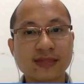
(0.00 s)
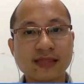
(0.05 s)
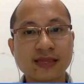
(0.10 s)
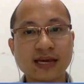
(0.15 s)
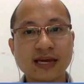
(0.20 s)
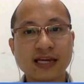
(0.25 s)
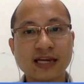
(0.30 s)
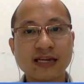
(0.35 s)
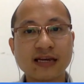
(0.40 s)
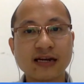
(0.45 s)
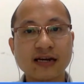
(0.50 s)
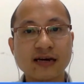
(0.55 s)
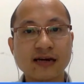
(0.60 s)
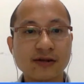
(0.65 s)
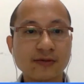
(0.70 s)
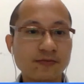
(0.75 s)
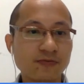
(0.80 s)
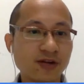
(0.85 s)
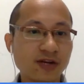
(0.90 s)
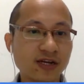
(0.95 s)
Then
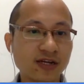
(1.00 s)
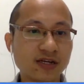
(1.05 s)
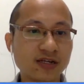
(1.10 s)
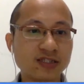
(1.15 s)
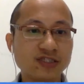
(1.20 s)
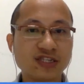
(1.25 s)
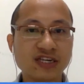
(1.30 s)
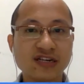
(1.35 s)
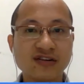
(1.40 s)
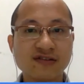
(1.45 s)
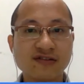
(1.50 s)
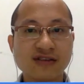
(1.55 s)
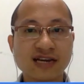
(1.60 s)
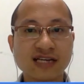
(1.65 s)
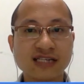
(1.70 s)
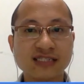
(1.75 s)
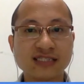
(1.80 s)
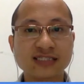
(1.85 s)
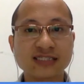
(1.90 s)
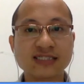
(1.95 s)
the player
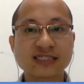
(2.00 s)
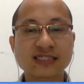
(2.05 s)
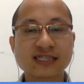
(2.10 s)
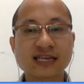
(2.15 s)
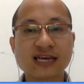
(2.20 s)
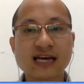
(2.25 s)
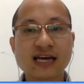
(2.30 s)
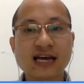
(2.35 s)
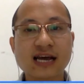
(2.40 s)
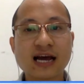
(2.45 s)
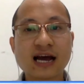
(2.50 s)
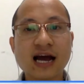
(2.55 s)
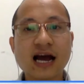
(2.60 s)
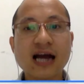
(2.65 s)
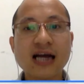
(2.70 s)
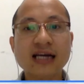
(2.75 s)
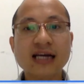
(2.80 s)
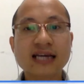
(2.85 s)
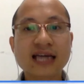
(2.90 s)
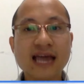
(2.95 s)
generalizes,
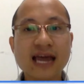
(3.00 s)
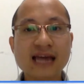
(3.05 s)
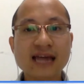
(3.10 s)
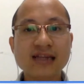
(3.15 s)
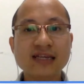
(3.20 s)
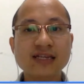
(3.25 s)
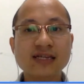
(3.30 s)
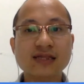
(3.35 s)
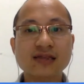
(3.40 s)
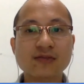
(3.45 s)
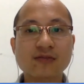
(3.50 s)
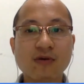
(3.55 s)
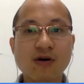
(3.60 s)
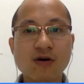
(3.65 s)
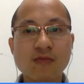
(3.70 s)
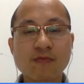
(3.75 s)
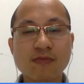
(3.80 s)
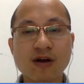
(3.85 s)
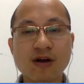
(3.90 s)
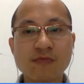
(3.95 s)
"I can't hit the
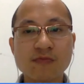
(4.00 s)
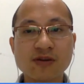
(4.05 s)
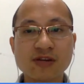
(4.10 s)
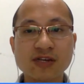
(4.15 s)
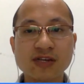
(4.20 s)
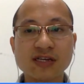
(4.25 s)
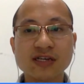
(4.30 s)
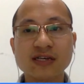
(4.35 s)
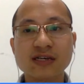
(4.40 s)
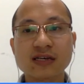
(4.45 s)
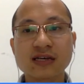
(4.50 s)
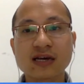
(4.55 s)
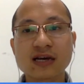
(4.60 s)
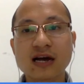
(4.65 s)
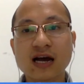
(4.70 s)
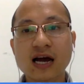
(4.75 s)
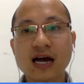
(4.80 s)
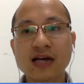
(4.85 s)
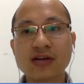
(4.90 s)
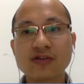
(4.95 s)
ball properly.
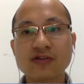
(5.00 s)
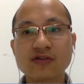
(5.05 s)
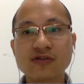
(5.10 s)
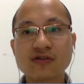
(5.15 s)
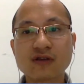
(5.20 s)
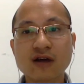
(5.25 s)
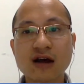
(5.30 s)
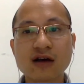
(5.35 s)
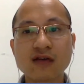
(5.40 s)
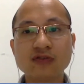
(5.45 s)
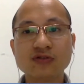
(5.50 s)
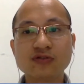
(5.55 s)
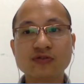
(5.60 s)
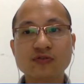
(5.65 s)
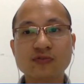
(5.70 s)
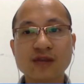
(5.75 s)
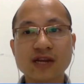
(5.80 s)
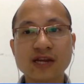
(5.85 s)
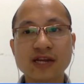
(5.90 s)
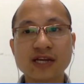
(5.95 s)
I don't know how to
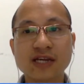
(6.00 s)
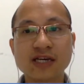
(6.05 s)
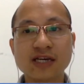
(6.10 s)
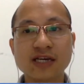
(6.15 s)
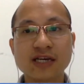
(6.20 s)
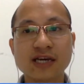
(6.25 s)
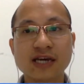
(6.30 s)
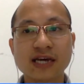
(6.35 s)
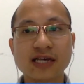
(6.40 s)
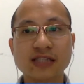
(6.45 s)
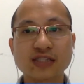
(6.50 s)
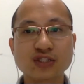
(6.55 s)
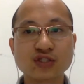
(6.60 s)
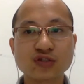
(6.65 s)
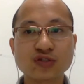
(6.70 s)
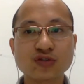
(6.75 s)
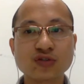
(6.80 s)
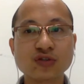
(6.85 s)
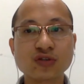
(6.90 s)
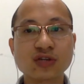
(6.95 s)
play." And
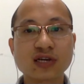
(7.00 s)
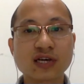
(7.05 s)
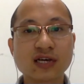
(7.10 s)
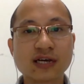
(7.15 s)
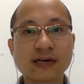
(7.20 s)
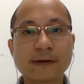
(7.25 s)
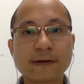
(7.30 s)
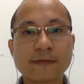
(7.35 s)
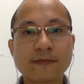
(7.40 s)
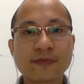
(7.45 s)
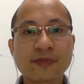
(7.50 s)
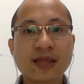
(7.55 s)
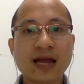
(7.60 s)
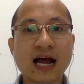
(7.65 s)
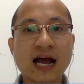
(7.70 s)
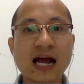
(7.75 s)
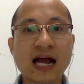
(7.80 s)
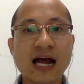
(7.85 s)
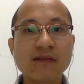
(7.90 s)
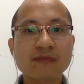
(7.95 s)
soon,
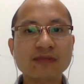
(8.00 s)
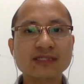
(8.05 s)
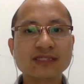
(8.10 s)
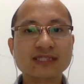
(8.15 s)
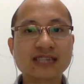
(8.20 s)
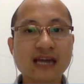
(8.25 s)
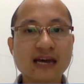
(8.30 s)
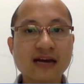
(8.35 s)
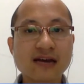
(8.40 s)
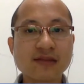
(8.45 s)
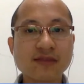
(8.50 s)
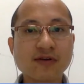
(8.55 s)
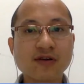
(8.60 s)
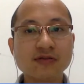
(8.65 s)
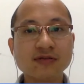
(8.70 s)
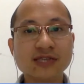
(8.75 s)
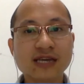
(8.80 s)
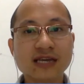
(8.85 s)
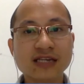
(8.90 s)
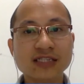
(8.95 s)
"I am a
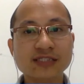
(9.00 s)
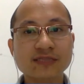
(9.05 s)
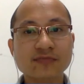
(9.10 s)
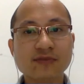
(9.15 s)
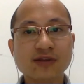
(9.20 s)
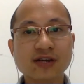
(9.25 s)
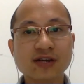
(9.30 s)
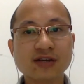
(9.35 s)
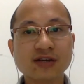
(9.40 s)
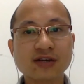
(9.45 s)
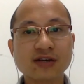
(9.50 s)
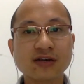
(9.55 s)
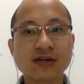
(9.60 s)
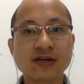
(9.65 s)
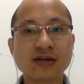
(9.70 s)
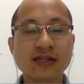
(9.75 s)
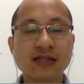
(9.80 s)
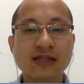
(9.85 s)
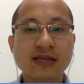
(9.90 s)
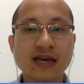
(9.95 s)
terrible tennis player.
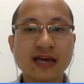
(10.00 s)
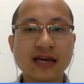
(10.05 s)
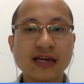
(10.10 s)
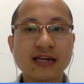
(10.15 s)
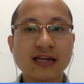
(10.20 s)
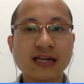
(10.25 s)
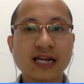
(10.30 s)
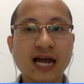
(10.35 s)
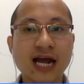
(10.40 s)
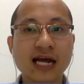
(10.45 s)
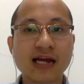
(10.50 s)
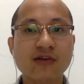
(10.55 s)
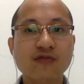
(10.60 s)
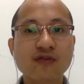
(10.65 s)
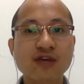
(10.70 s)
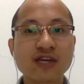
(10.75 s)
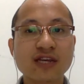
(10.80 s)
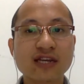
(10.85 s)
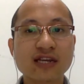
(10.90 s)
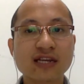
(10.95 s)
Then I
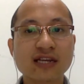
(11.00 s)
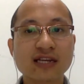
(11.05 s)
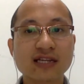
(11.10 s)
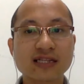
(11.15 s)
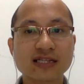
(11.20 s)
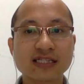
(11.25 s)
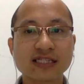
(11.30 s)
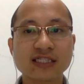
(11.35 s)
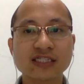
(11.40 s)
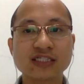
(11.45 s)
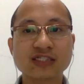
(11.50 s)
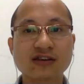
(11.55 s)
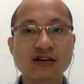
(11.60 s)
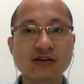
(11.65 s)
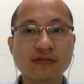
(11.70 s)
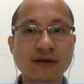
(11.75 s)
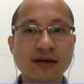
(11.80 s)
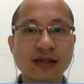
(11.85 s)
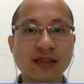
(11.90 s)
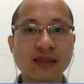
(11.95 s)
quit. This is
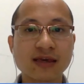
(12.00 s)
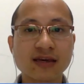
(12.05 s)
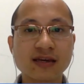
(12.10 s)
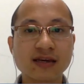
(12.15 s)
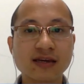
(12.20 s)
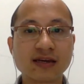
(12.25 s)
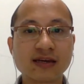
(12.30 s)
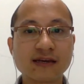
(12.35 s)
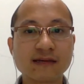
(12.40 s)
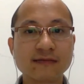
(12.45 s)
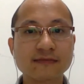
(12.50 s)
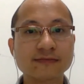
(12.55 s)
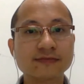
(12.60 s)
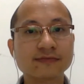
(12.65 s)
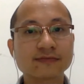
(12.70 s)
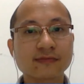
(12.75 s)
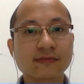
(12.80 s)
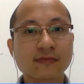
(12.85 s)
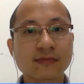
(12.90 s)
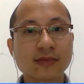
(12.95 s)
not my thing."
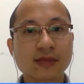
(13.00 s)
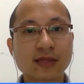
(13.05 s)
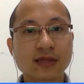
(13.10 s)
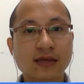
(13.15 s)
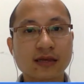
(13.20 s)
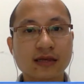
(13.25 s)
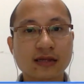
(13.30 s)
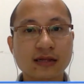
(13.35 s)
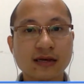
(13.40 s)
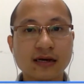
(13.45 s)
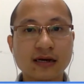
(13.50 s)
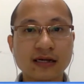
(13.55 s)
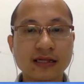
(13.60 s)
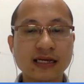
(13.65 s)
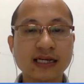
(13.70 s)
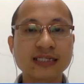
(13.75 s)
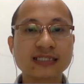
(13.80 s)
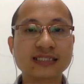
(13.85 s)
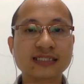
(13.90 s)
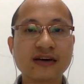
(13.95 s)

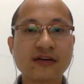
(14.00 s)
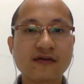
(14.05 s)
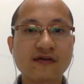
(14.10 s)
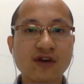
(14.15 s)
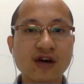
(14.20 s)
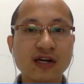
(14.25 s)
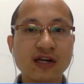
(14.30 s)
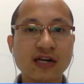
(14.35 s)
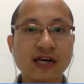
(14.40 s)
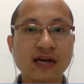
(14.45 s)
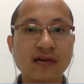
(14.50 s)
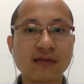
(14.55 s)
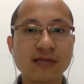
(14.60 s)
That is self one.